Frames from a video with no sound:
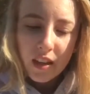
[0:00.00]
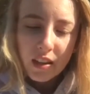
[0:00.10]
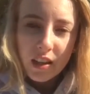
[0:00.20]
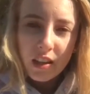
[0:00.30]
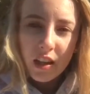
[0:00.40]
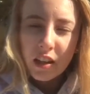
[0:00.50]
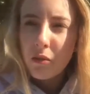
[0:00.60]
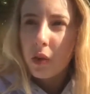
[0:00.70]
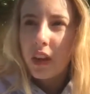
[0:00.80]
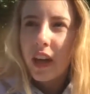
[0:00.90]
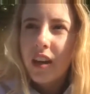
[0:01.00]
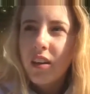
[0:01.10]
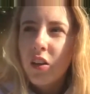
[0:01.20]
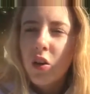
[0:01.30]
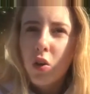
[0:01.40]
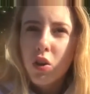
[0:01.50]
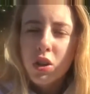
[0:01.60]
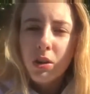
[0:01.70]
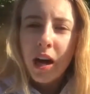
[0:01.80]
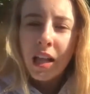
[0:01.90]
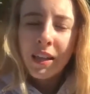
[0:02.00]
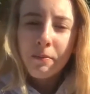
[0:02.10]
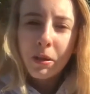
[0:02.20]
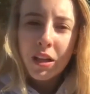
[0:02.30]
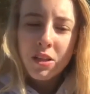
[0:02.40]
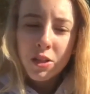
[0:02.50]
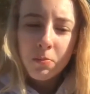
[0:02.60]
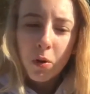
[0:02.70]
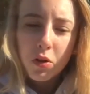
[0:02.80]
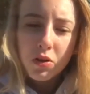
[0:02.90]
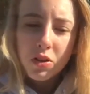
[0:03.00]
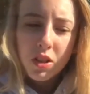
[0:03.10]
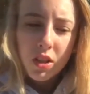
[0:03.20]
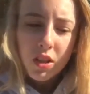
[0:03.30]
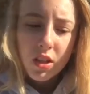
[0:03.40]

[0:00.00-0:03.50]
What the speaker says: and I didn't want that. Also I had plans to bond